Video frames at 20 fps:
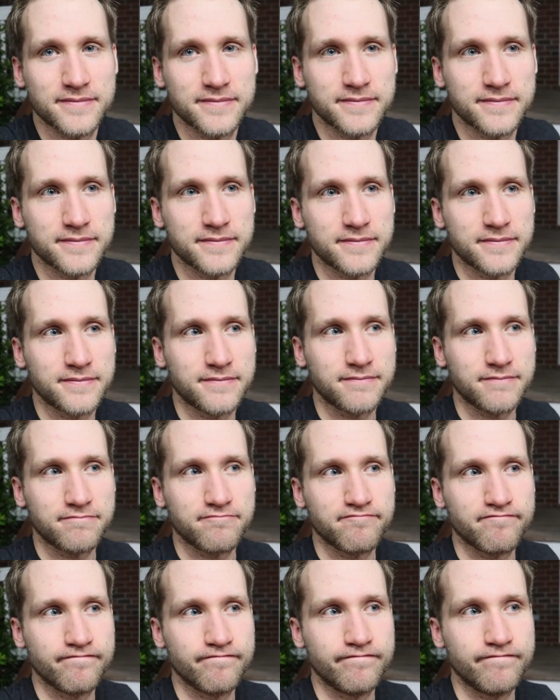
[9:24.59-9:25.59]
to Michael and
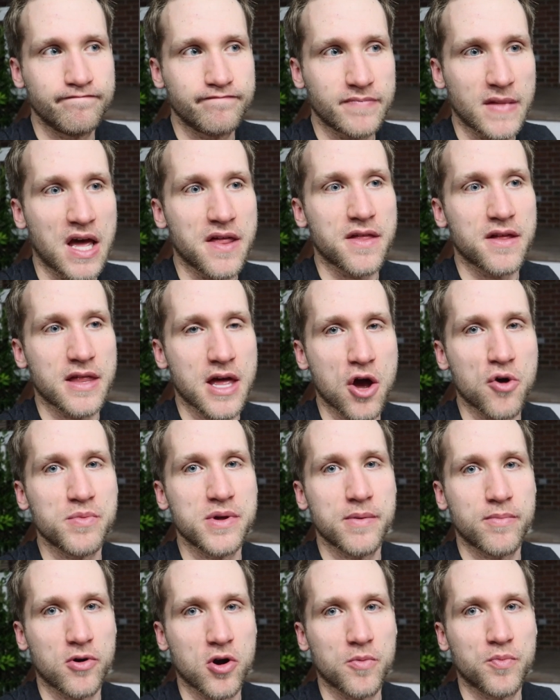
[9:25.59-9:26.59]
Bridget, too. I think that would
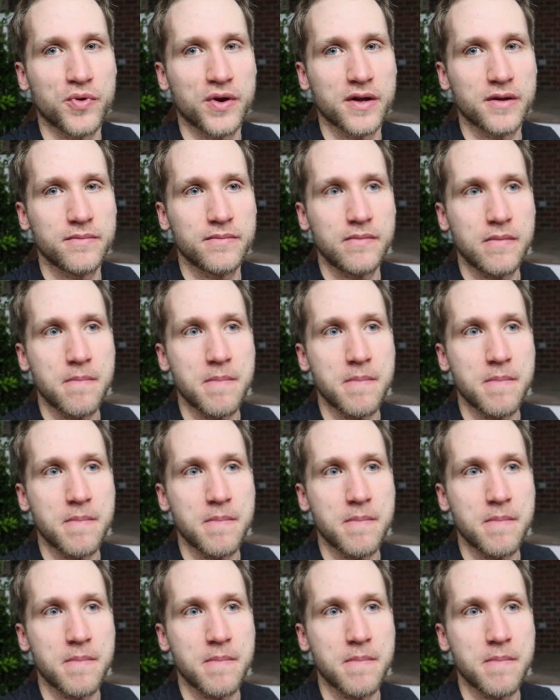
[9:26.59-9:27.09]
be appropriate.